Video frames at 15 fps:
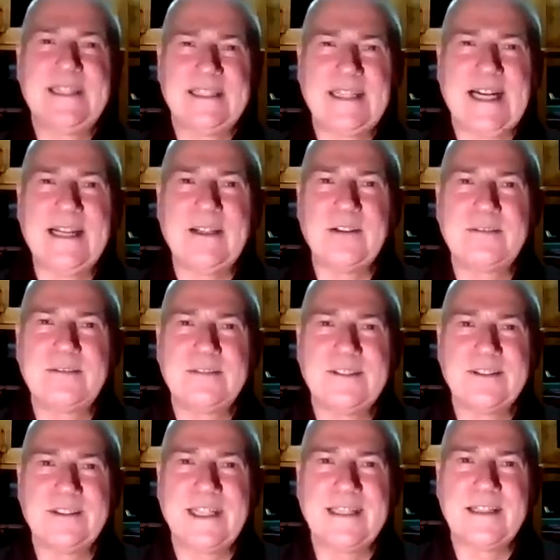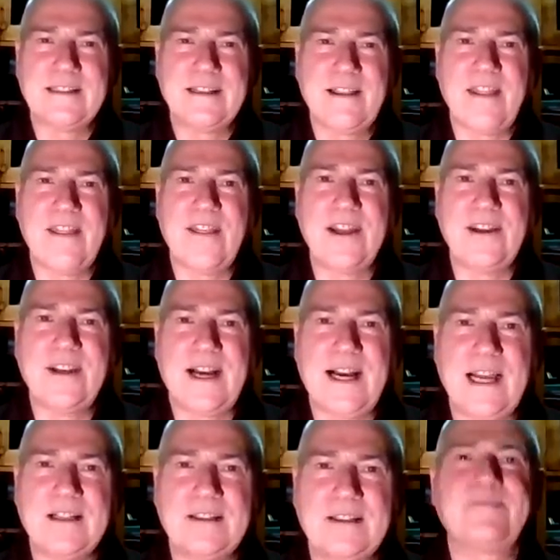denial. Do you get it? The
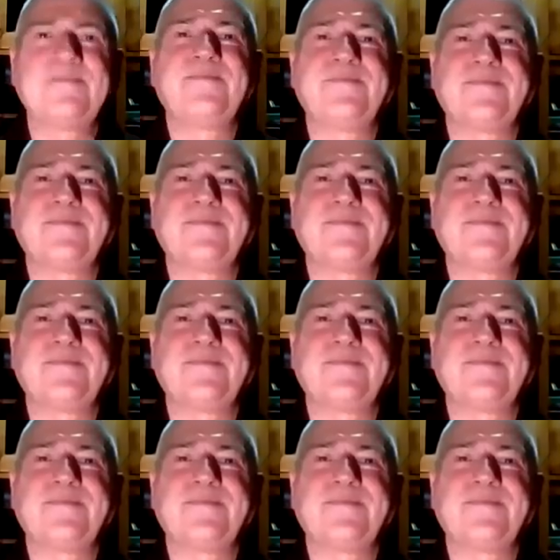Nile.